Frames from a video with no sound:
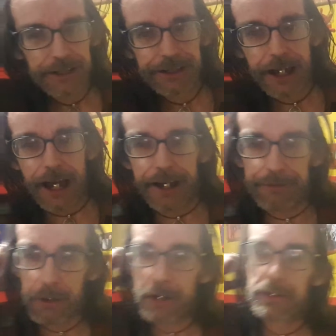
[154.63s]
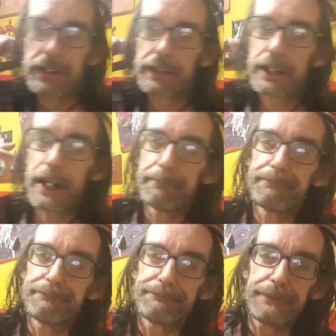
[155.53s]
Yeah, well,
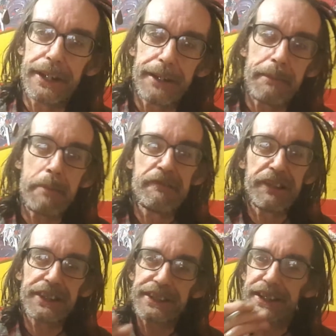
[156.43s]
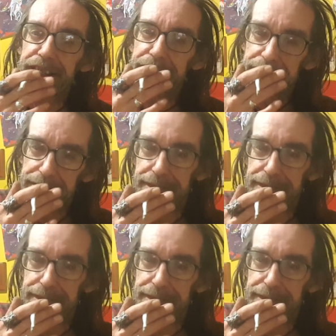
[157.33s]
yeah, memories, you know.